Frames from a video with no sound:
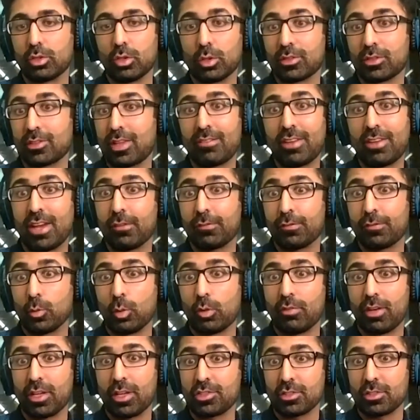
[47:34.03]
Because I've had a few
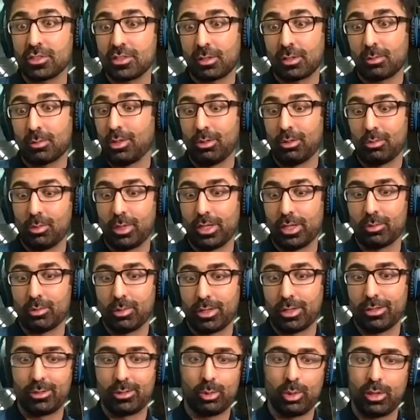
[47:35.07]
investors saying, "Well, when do you
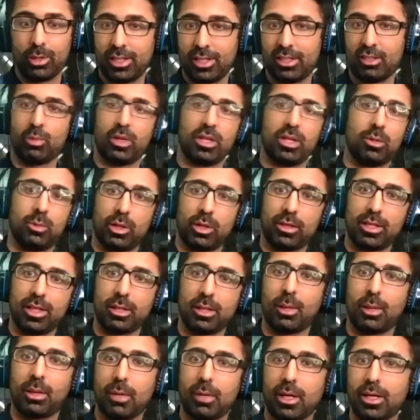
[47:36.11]
want to do a deal? When do you want to take
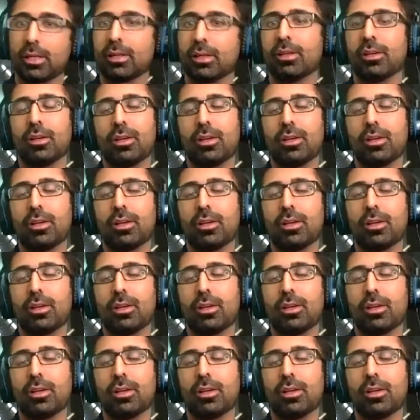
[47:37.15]
my money?"